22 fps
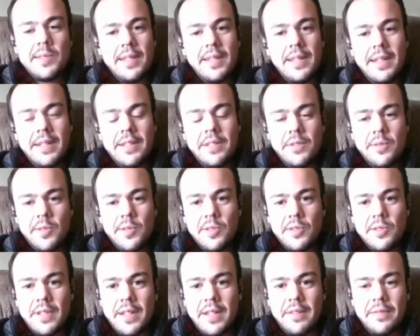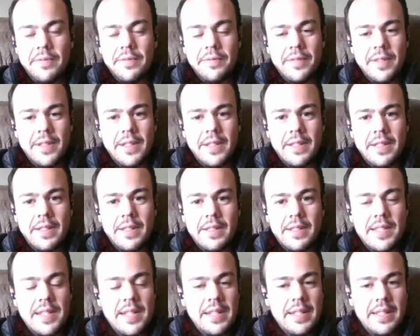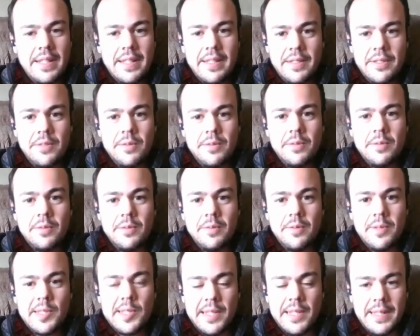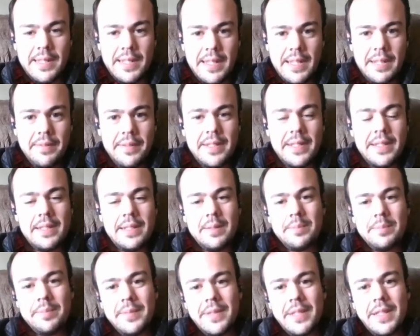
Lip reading: And I do strive daily. I do Sandhya Vandanam.